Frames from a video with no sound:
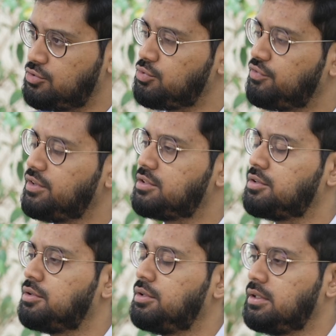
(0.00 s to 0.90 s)
So they have
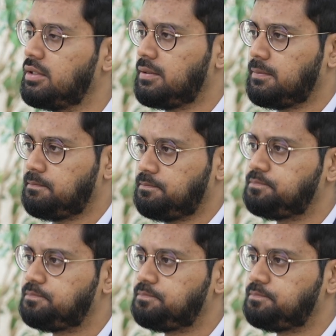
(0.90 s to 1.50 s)
that kind of Sufi